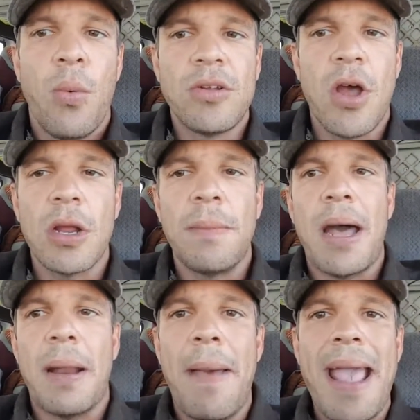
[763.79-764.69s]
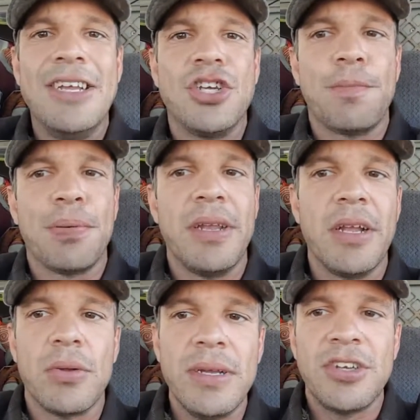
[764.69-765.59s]
We're talking about a major
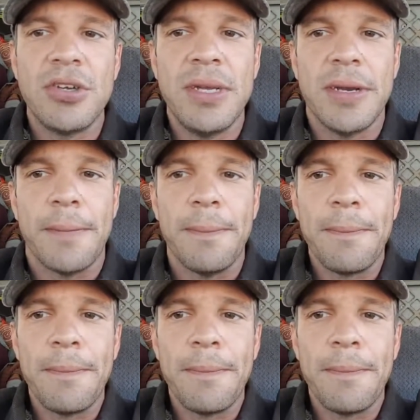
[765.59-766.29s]
political issue here.